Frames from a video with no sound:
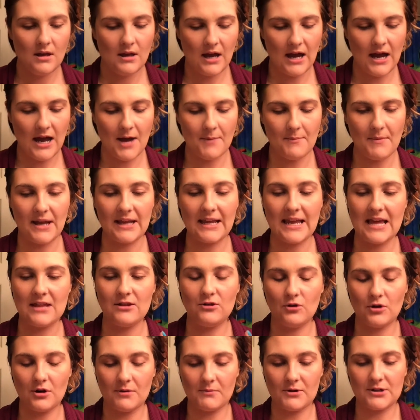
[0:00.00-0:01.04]
Again,
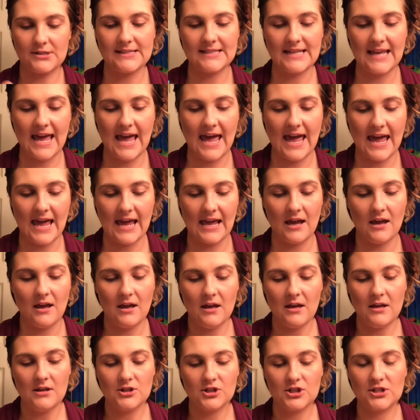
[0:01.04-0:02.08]
Laura Mercier.
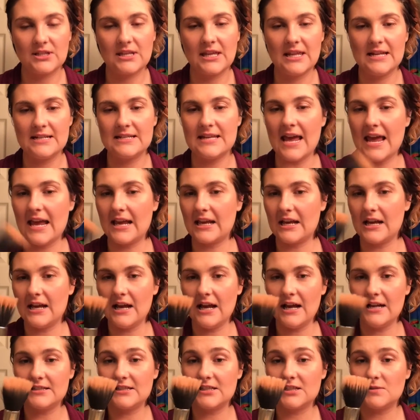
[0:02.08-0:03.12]
Just going to take
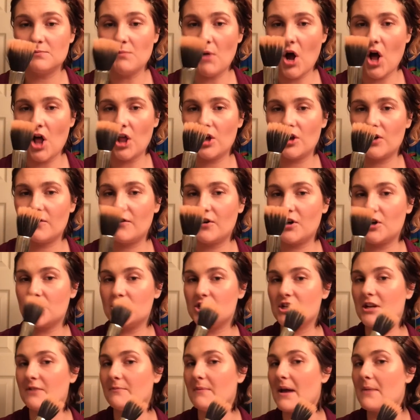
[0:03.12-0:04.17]
a smaller
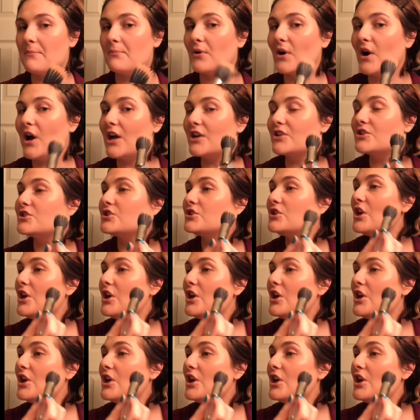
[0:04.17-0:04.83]
version of my brush,